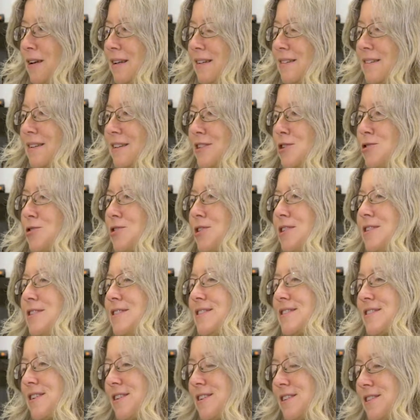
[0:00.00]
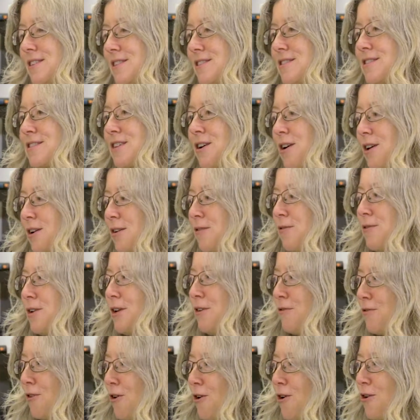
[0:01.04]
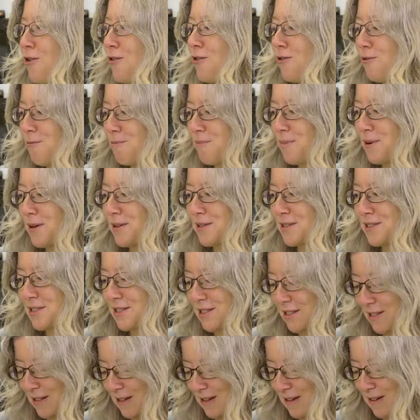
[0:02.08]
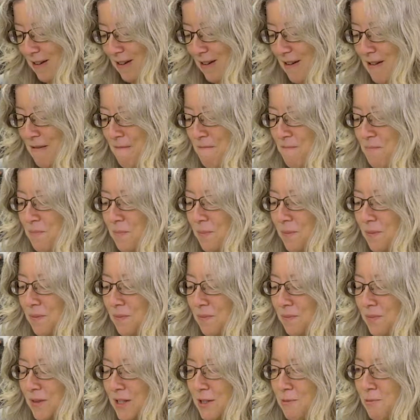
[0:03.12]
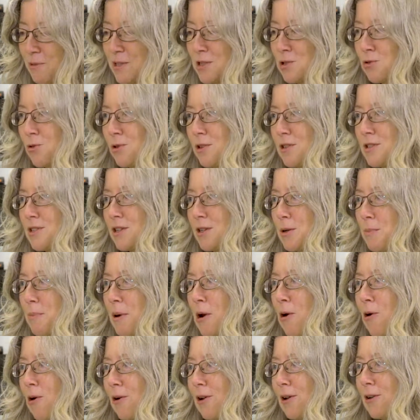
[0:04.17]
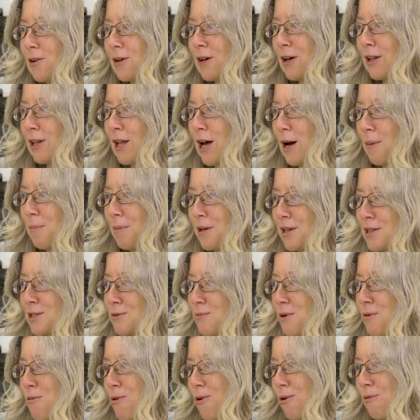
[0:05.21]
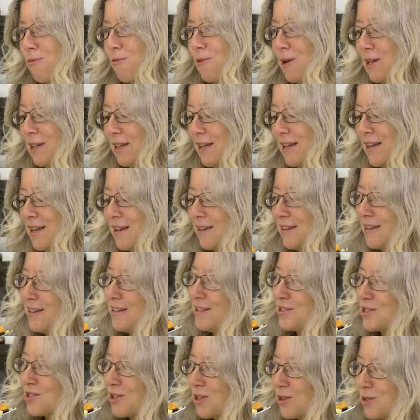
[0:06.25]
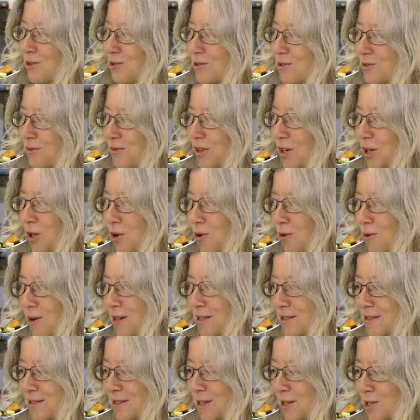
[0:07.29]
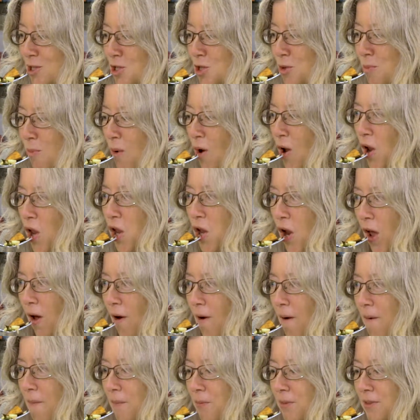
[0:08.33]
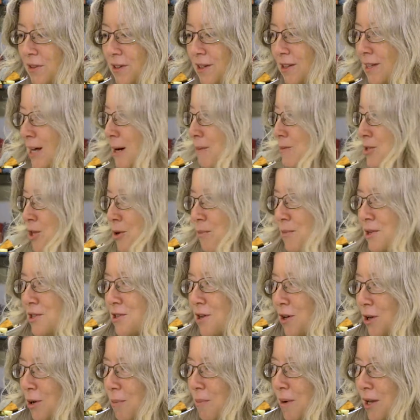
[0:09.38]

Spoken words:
And usually these ideas kind of evolve, but we sort of did a parallel collab because we weren't really in each other's video as such, but collabs can be done in